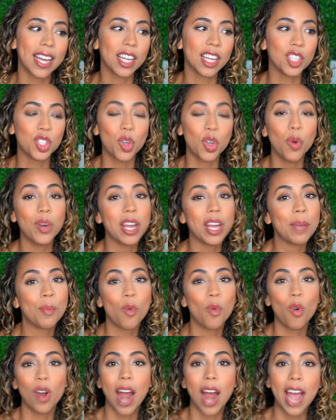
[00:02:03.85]
I could donate
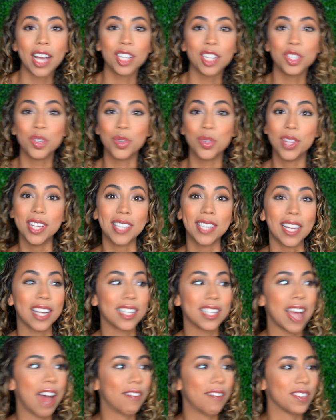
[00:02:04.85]
more, I could do this, I
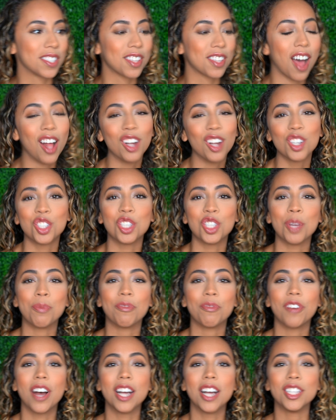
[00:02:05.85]
could have a
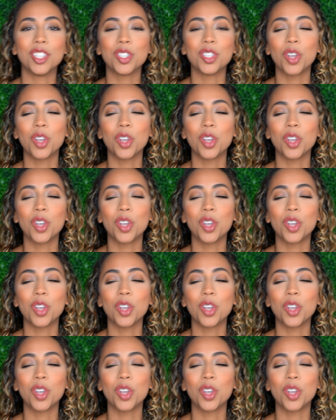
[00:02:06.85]
scholarship fund.